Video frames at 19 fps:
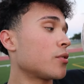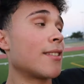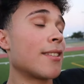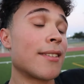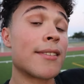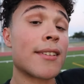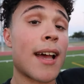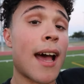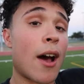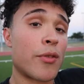This
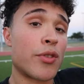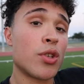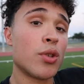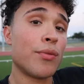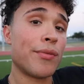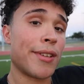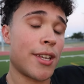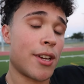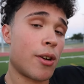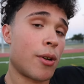is a how-to
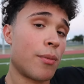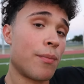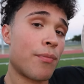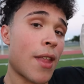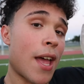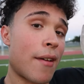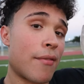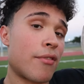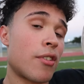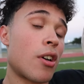video
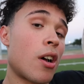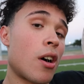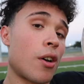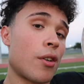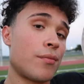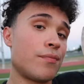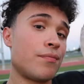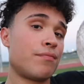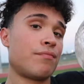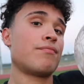after all.